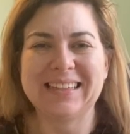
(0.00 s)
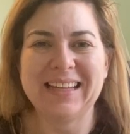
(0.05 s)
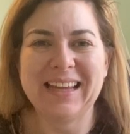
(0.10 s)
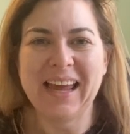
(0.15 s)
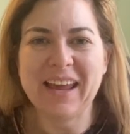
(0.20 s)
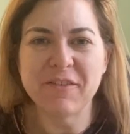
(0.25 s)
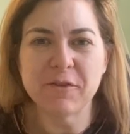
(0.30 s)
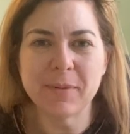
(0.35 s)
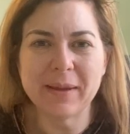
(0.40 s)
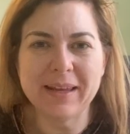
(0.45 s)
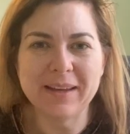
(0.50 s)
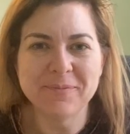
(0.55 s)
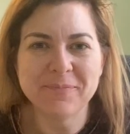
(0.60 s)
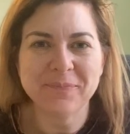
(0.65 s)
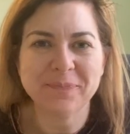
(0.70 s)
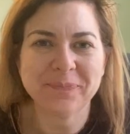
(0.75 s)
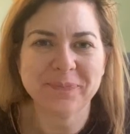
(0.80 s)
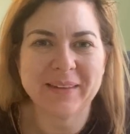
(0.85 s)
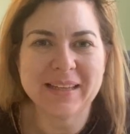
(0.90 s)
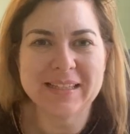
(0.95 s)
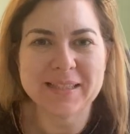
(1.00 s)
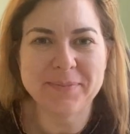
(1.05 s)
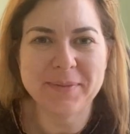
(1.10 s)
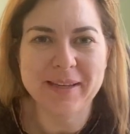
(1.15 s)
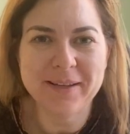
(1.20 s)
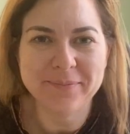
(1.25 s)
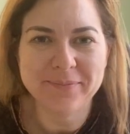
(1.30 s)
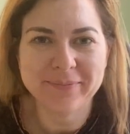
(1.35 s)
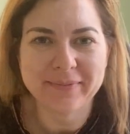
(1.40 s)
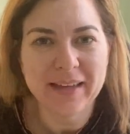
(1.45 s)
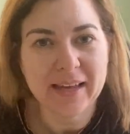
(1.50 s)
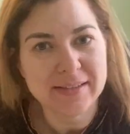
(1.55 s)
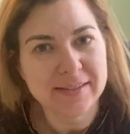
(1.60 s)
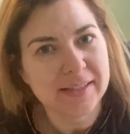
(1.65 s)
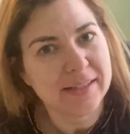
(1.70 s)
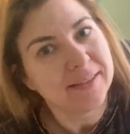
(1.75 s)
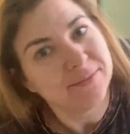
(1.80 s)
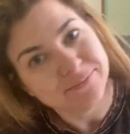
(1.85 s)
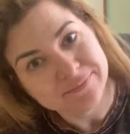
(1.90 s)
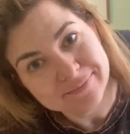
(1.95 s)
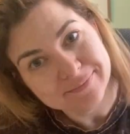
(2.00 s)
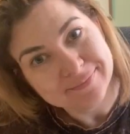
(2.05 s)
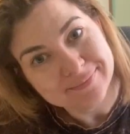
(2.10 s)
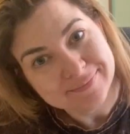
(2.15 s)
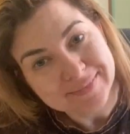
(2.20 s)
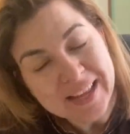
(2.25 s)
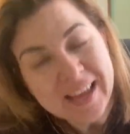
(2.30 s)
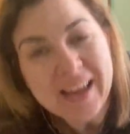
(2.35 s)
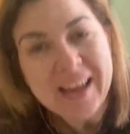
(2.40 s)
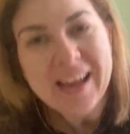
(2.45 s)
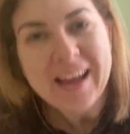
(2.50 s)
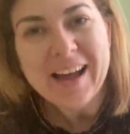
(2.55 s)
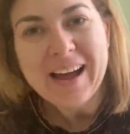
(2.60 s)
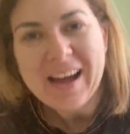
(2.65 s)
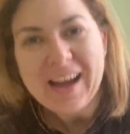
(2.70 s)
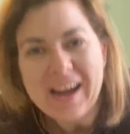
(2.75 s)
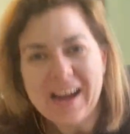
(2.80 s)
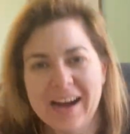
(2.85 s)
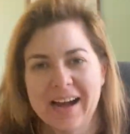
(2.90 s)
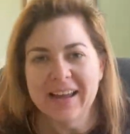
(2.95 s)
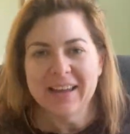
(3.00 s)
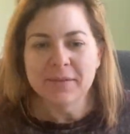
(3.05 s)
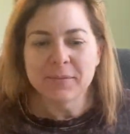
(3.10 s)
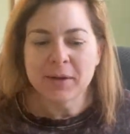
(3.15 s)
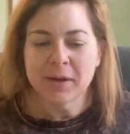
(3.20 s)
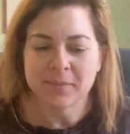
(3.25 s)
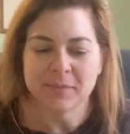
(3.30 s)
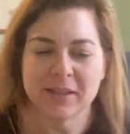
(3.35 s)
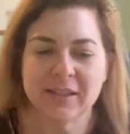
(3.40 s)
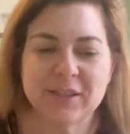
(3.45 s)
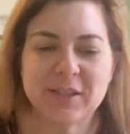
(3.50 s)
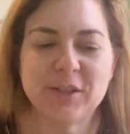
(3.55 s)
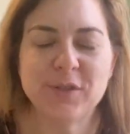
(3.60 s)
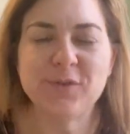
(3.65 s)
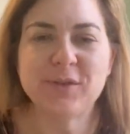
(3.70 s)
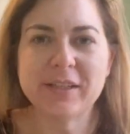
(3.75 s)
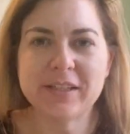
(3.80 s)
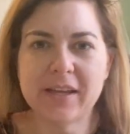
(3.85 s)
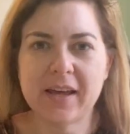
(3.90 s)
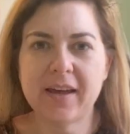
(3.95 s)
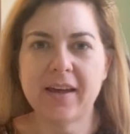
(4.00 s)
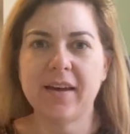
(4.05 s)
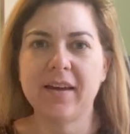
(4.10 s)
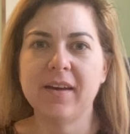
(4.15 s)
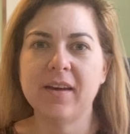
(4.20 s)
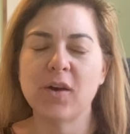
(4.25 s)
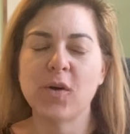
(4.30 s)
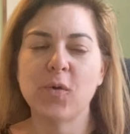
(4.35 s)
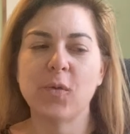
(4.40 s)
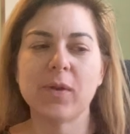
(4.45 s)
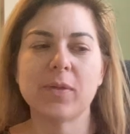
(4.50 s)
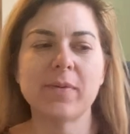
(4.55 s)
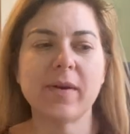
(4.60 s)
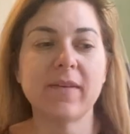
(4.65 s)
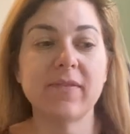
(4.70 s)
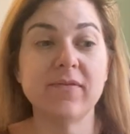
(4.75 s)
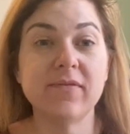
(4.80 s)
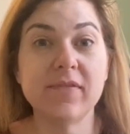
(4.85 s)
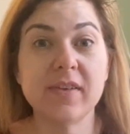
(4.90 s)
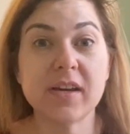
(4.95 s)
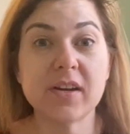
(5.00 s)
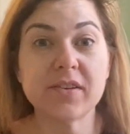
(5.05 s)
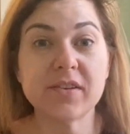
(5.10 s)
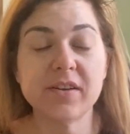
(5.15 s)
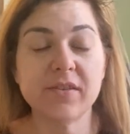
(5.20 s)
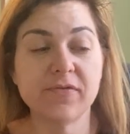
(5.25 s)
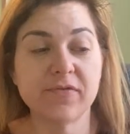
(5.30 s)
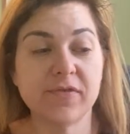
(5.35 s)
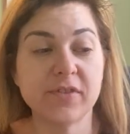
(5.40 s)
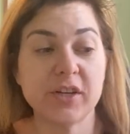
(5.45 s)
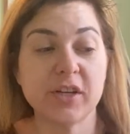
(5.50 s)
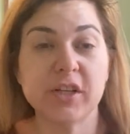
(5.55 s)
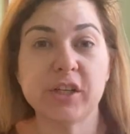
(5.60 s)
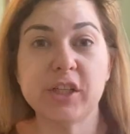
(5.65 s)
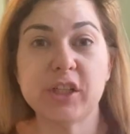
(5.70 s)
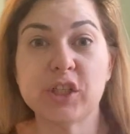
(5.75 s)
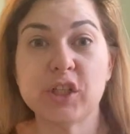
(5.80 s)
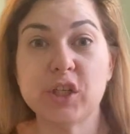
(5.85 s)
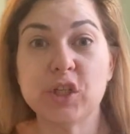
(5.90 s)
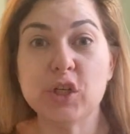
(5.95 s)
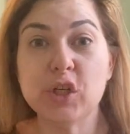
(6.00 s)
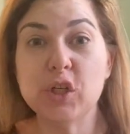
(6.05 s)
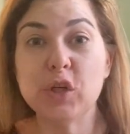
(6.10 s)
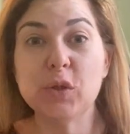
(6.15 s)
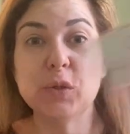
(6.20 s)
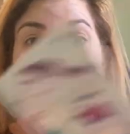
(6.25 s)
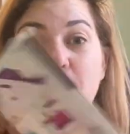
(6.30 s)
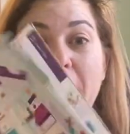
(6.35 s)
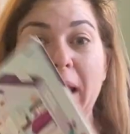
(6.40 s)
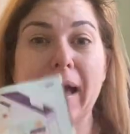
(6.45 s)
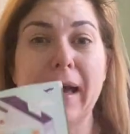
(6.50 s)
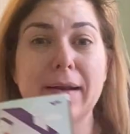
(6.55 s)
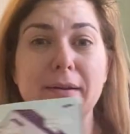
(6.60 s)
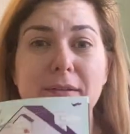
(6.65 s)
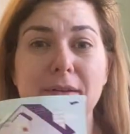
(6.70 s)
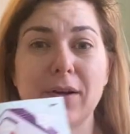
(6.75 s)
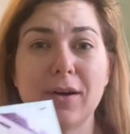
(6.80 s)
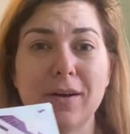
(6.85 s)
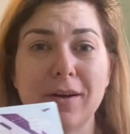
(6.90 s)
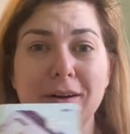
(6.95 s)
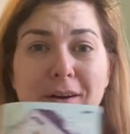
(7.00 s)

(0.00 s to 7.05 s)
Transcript: Hey everybody, it's me, Casey. I am coming to you today with my very first new catalog